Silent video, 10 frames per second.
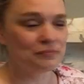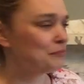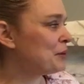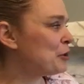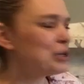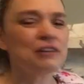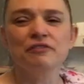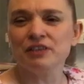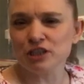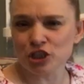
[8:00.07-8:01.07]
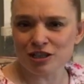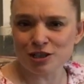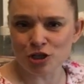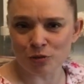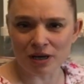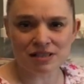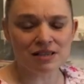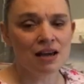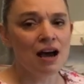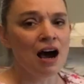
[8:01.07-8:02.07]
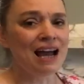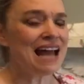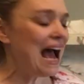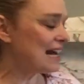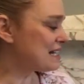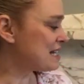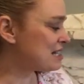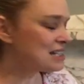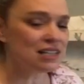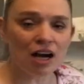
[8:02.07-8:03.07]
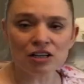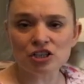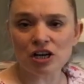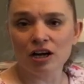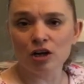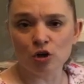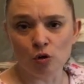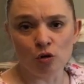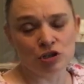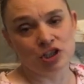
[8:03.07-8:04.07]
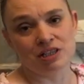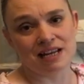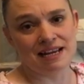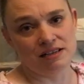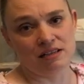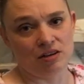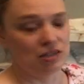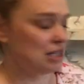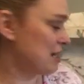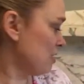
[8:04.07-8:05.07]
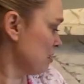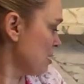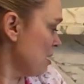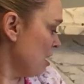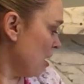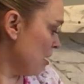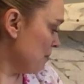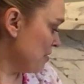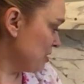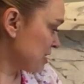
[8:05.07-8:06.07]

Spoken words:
period features to it. It has such a gorgeous insert here. And this